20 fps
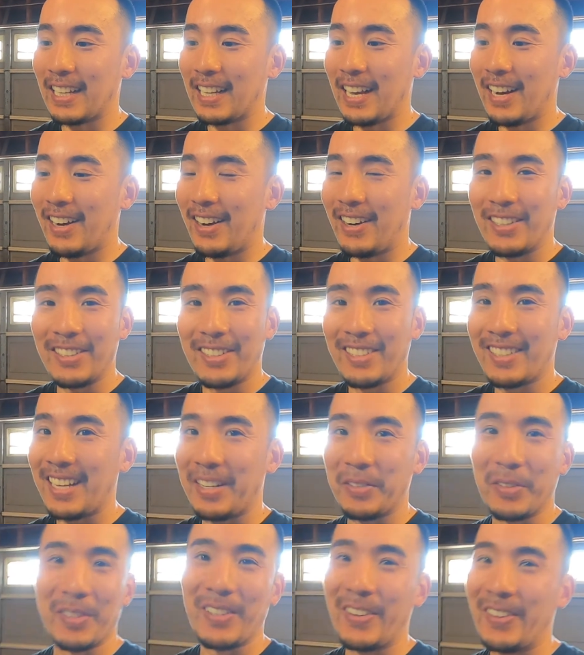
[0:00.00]
oh, it
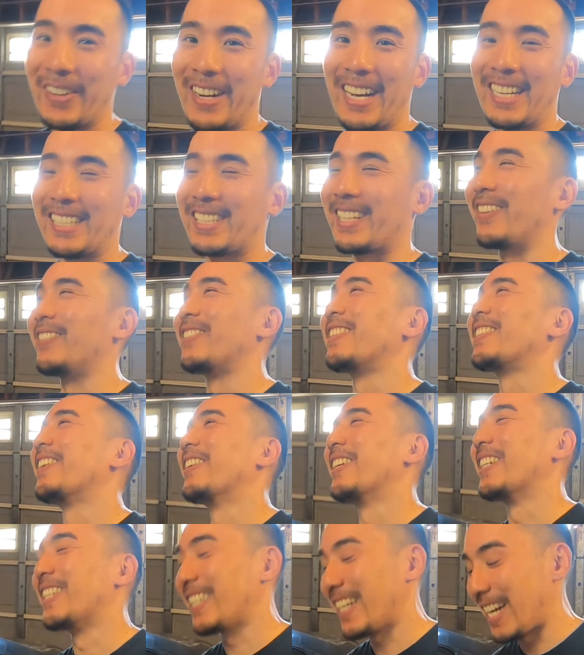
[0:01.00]
sounds so nice. I'm
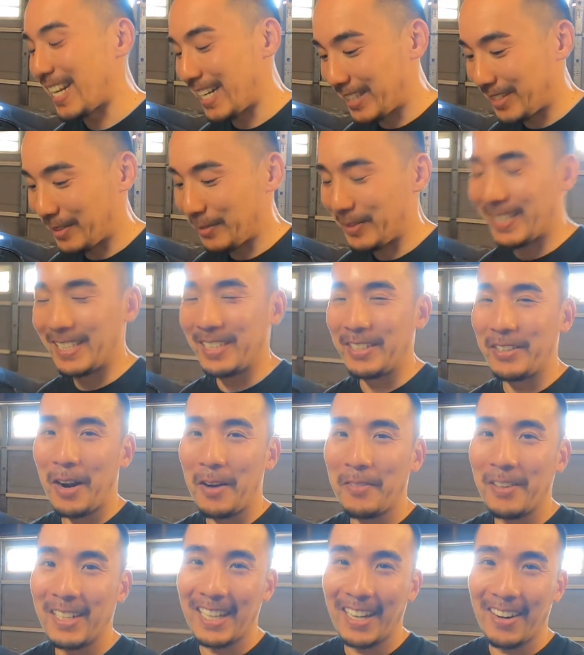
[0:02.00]
so excited to be just
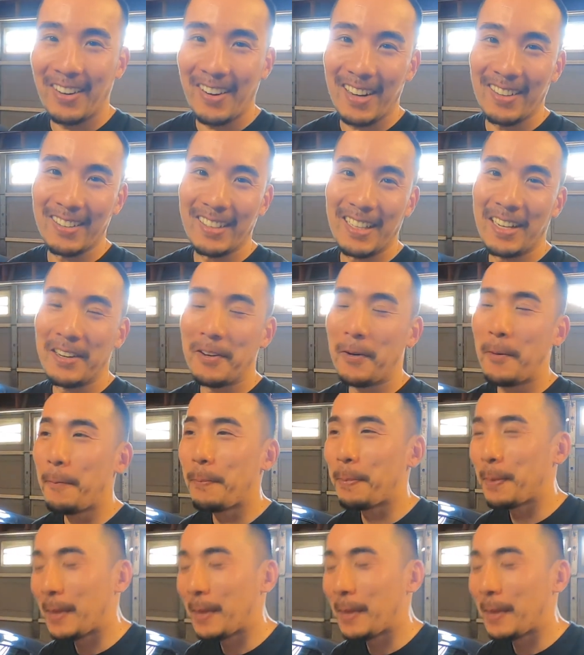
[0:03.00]
driving it around now.